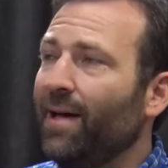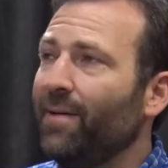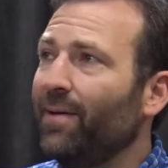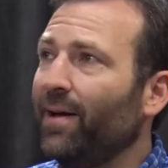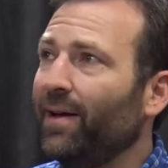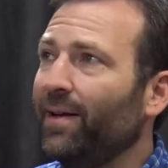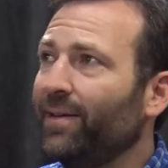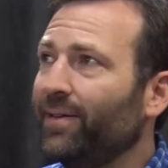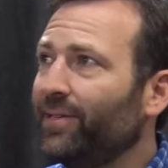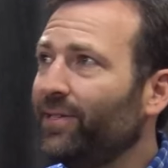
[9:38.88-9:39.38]

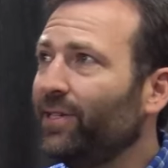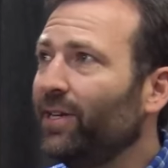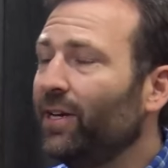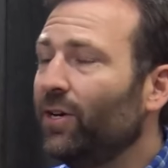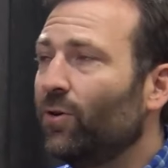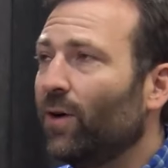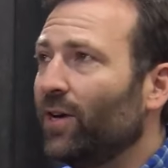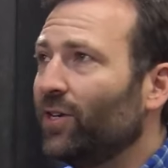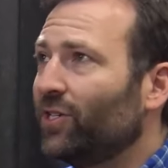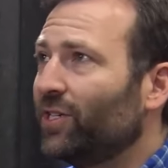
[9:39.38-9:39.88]
I, it's a
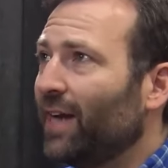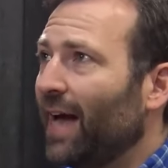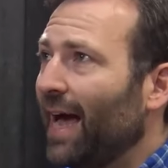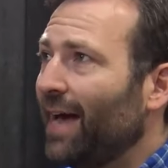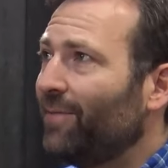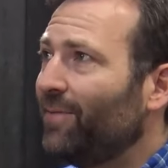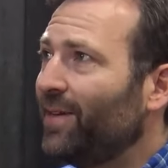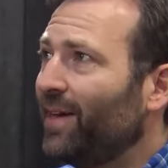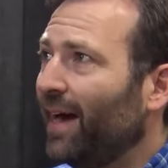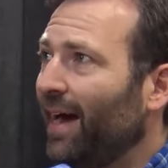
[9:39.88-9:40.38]
good question
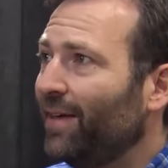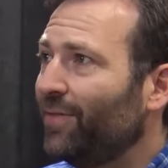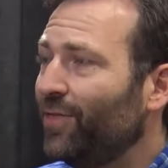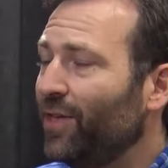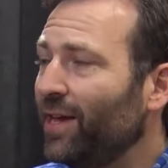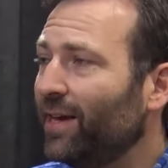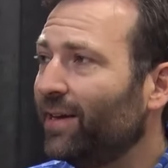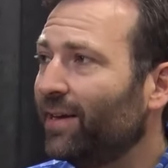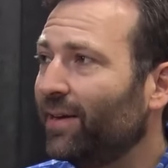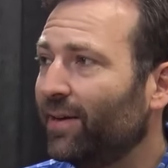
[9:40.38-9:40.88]
i mean i
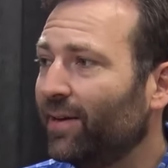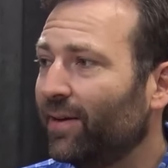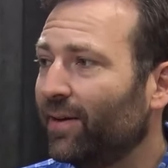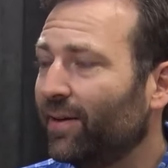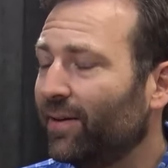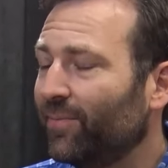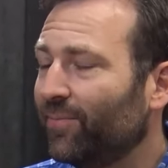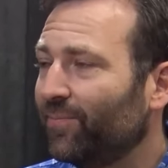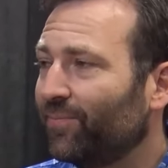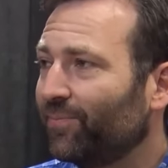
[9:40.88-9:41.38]
think
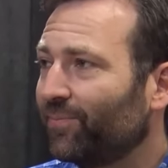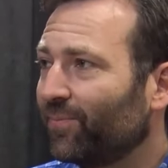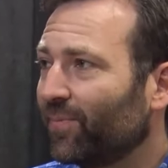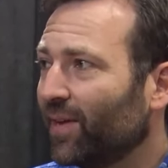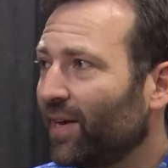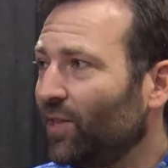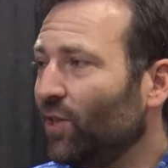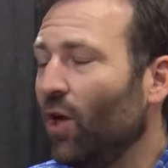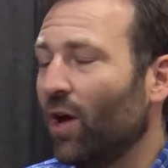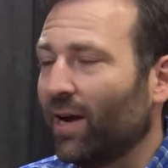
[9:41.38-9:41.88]

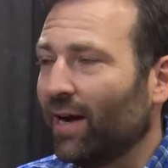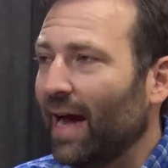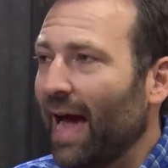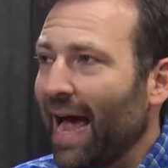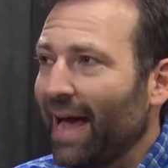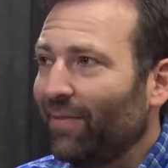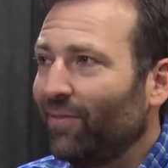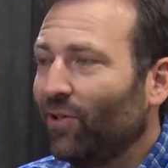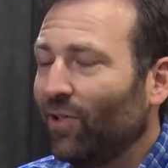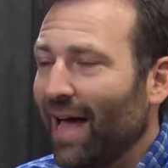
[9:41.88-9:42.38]
and look
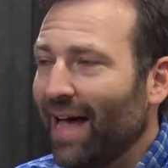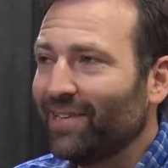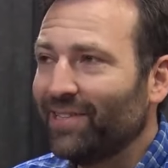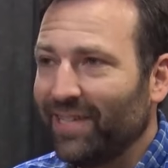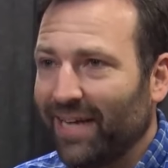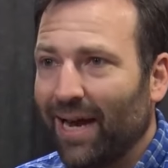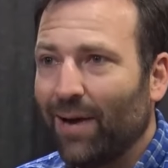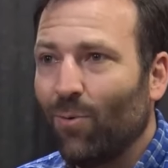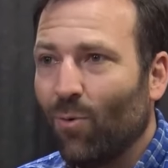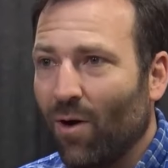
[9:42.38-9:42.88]
I, the last
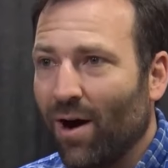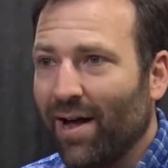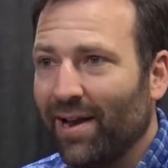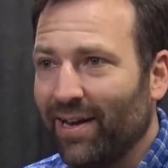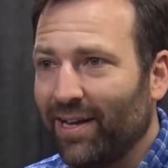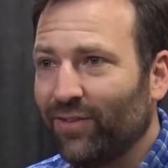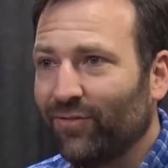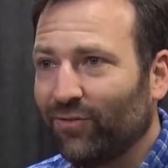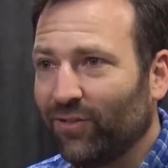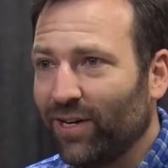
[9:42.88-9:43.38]
thing i
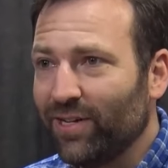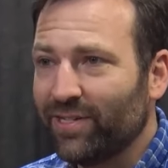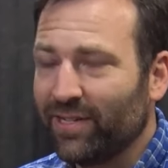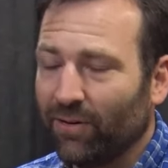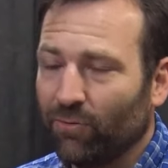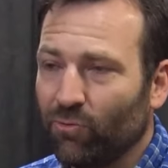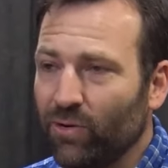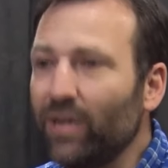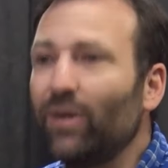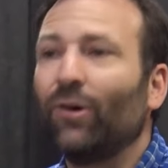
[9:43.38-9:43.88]
want is for us
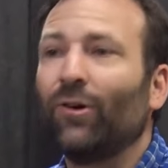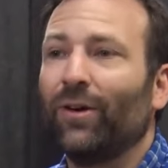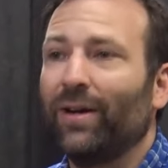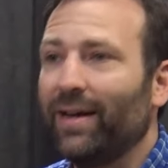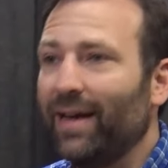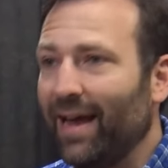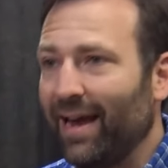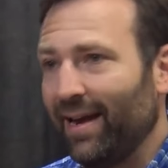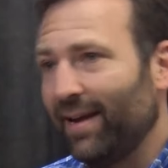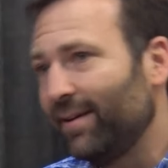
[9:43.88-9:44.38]
to
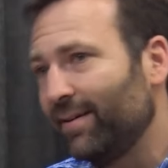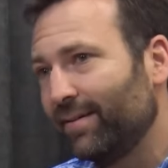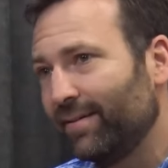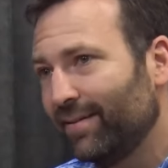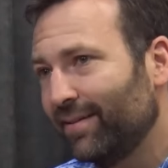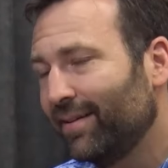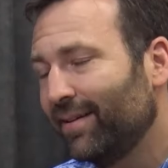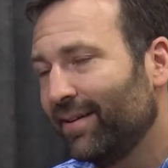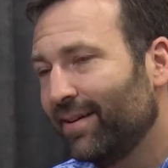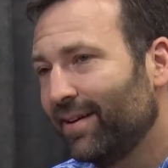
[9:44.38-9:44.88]
recreate
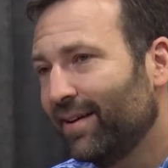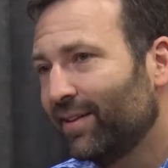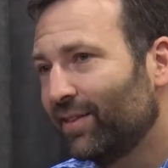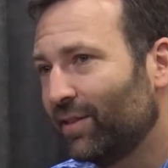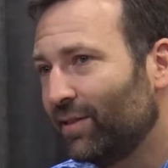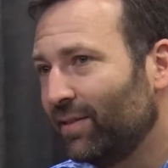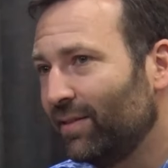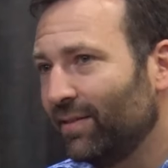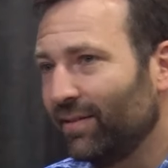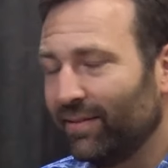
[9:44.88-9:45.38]

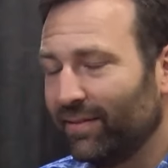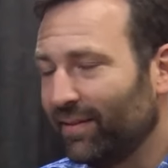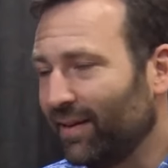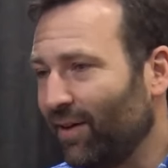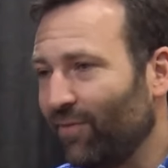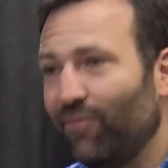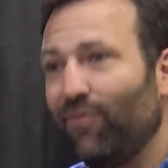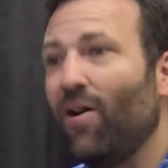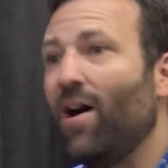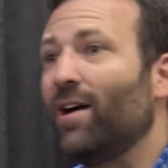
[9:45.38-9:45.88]

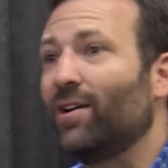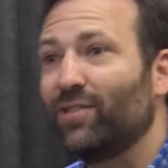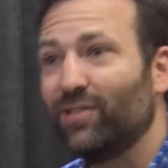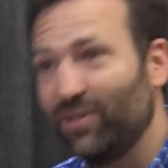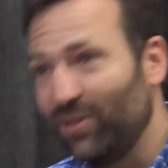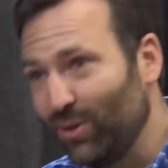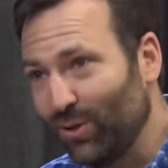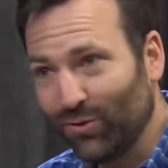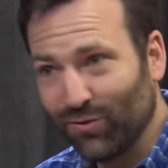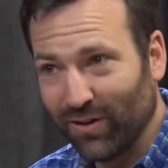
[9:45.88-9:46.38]
a
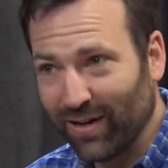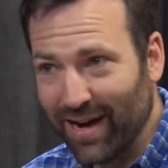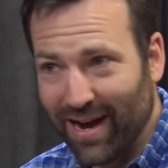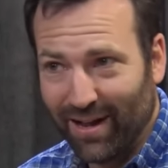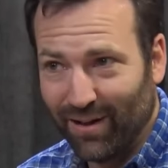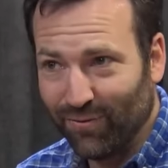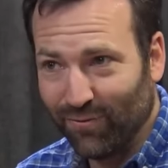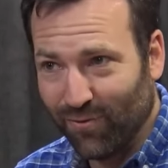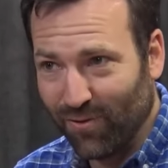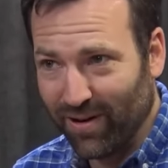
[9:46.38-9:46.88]
Fox News for
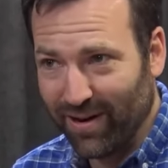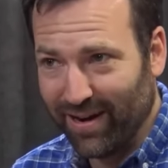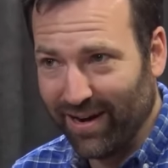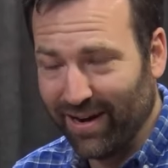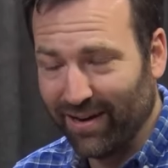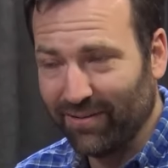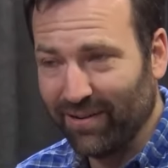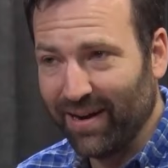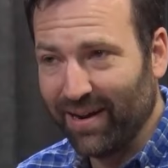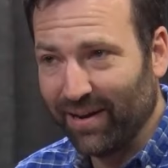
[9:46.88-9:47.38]

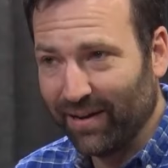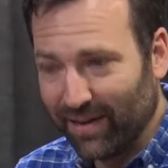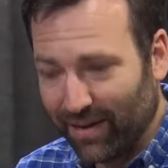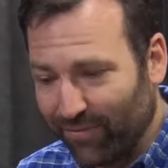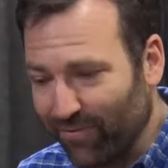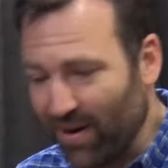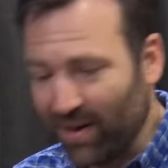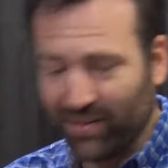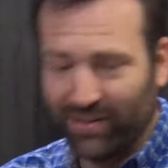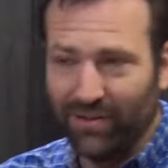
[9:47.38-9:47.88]
California, right? Like
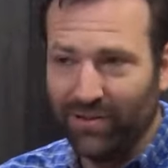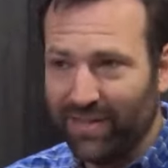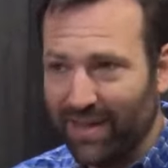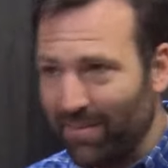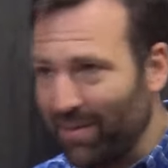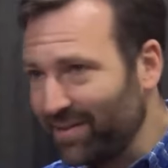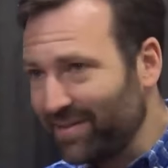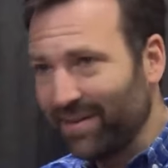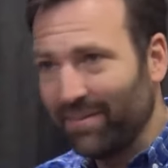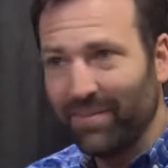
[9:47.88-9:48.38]
a Fox News
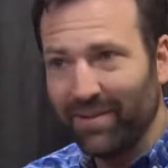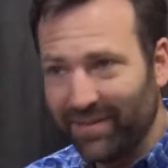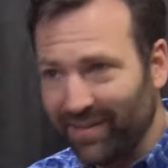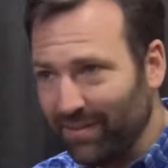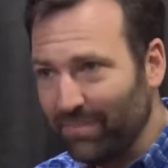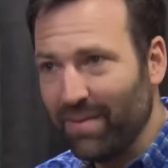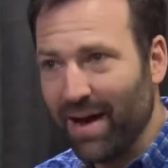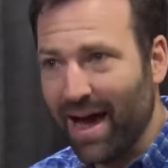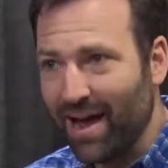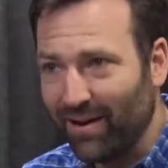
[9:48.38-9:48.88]

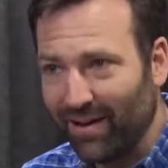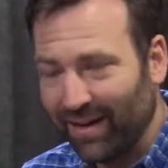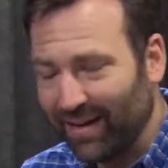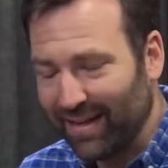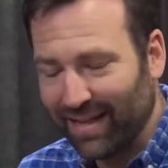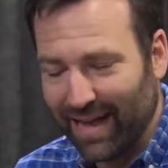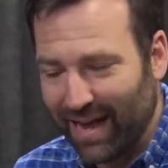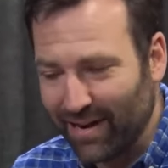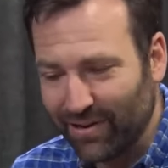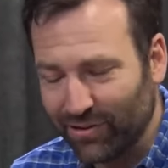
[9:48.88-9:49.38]
MSNBC battle. Like,
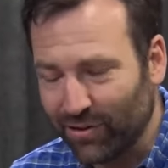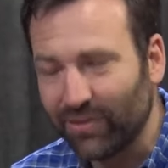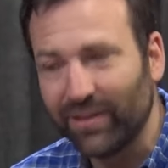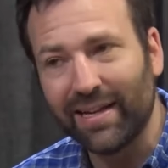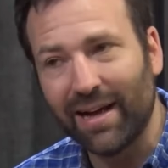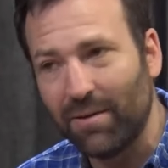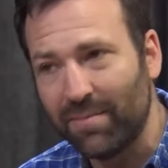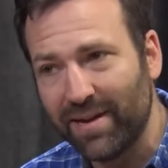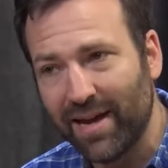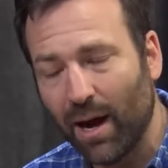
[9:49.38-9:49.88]
I right. just don't
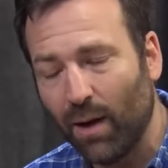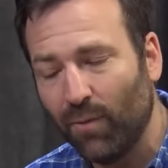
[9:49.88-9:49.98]
think that would be